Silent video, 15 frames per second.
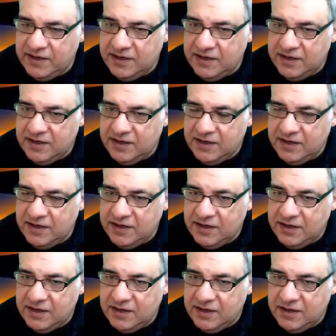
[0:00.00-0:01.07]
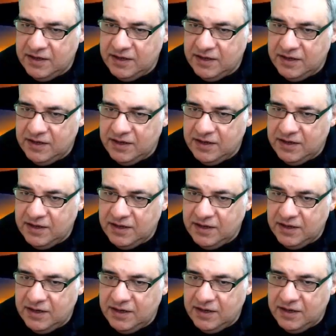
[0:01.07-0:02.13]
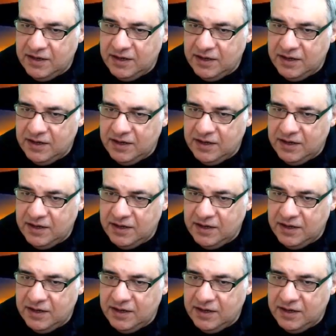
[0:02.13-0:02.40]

(silence)